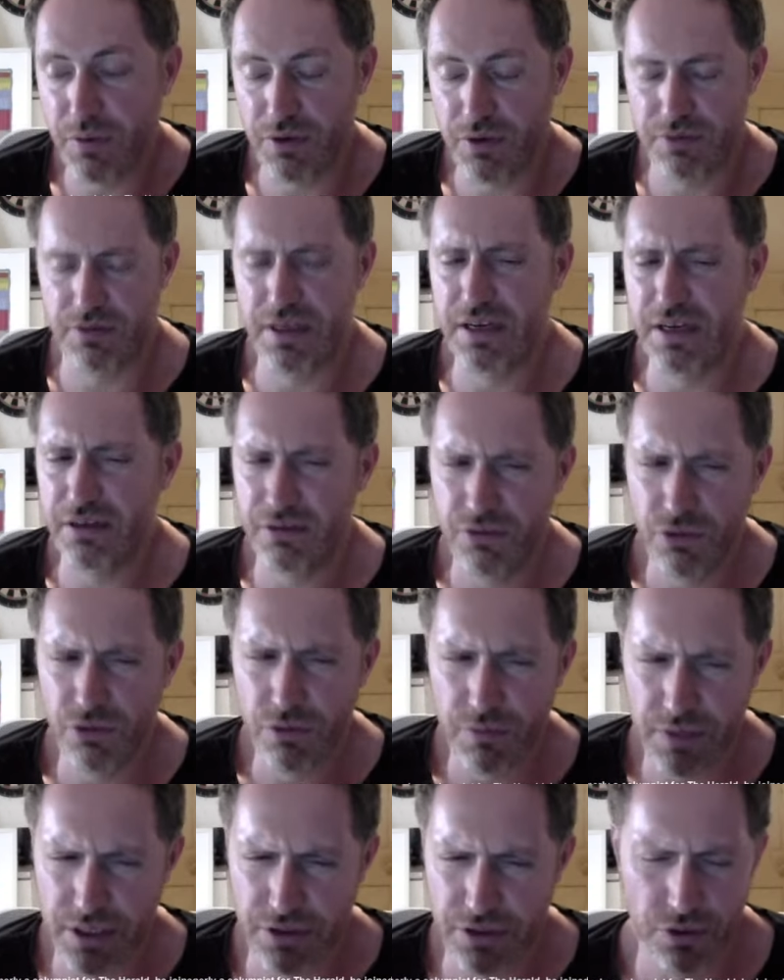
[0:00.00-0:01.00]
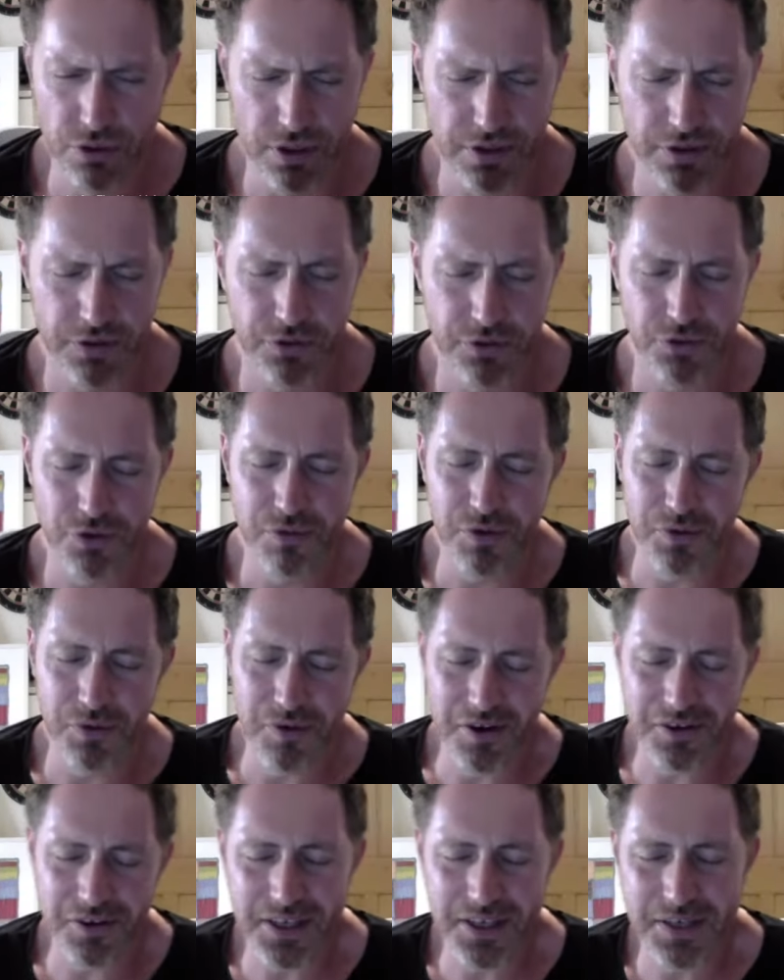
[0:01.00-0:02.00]
normal
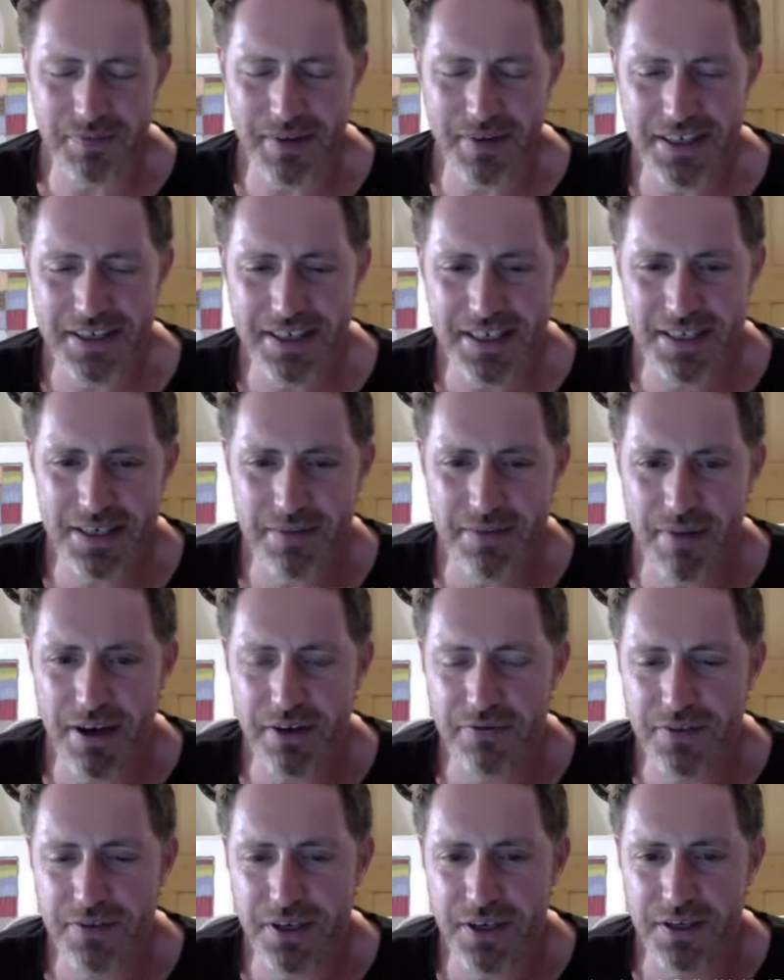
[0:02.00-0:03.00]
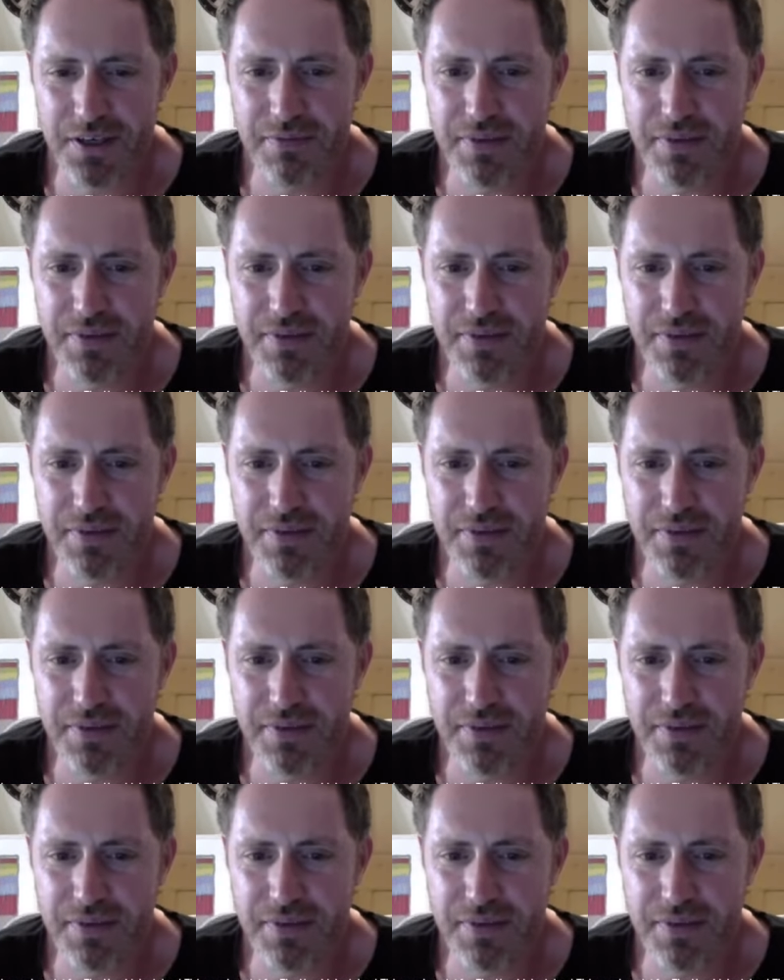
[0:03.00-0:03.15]
world, I spend a decent amount of time